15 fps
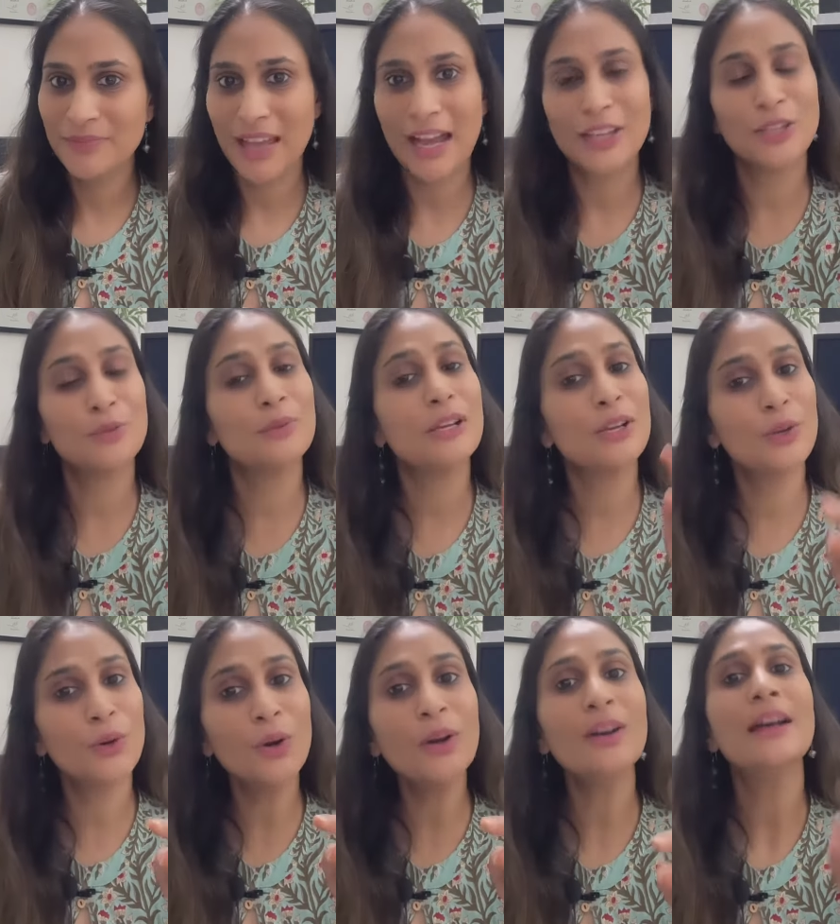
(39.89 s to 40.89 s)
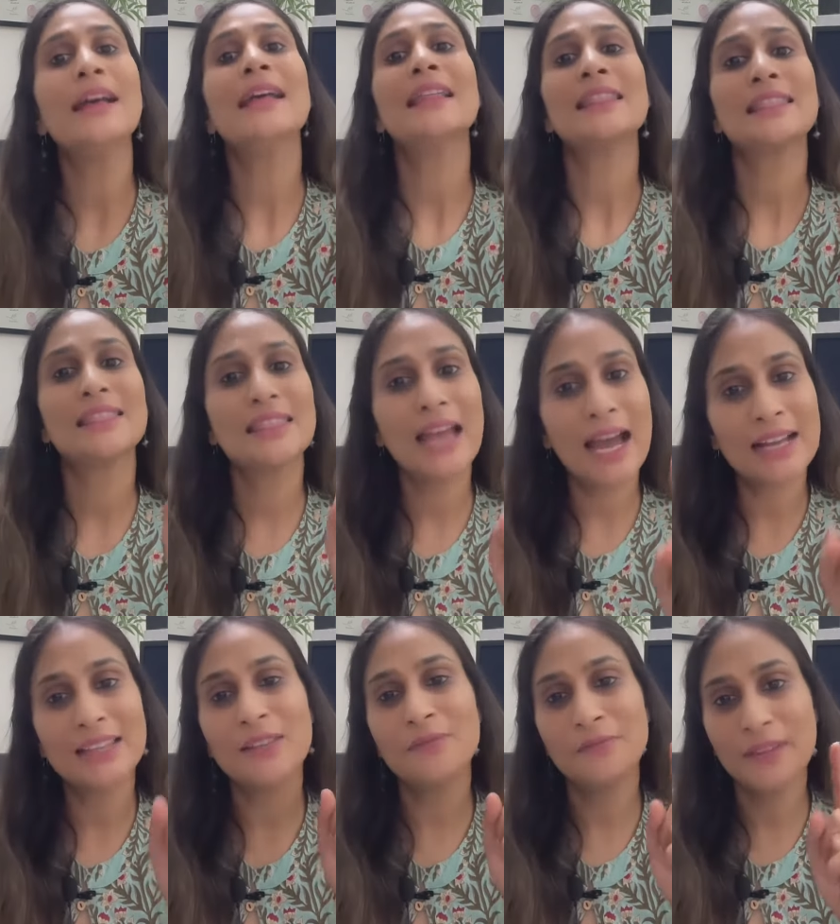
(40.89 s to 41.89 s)
and you will know
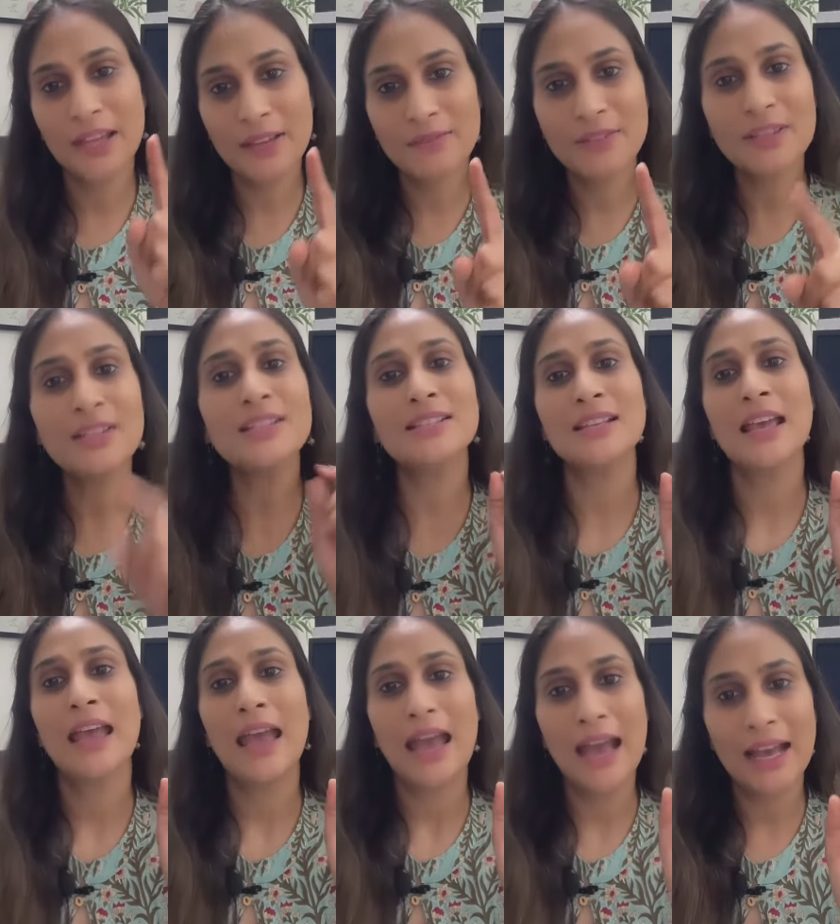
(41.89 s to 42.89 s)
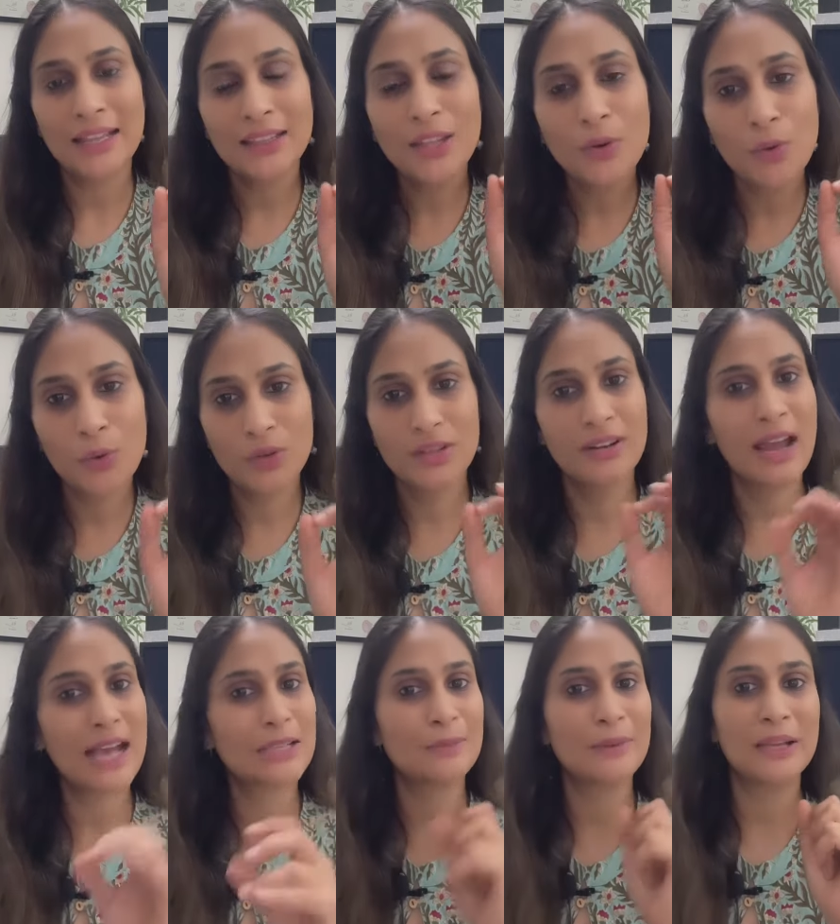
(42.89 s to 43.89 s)
that the flavors and the odor
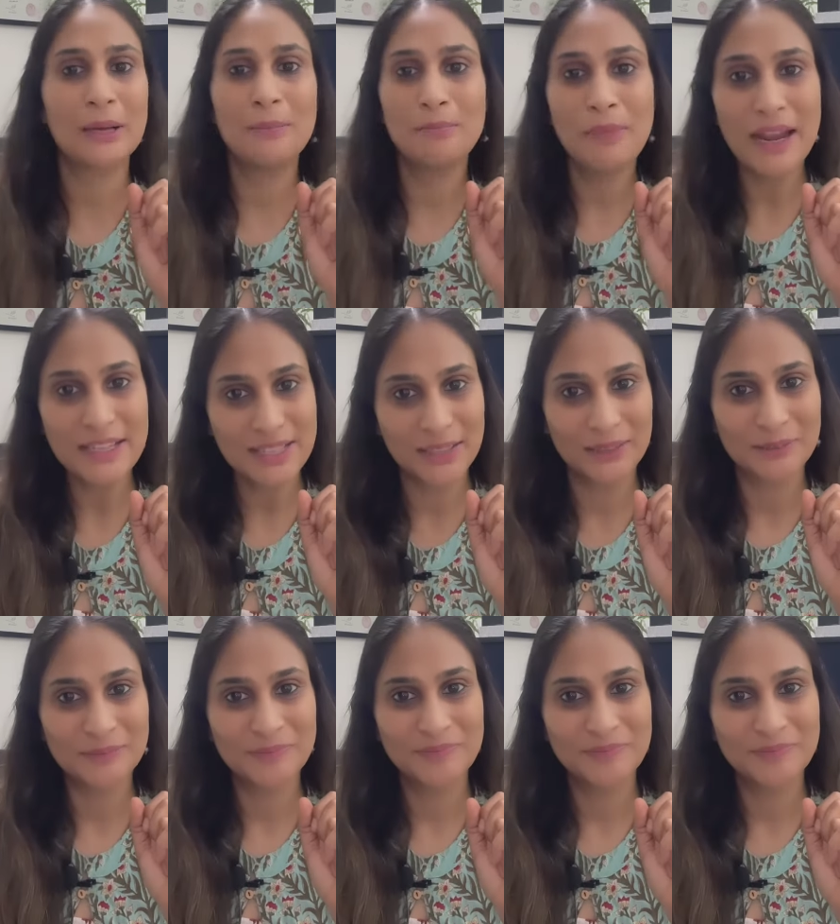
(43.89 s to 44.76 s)
has become better.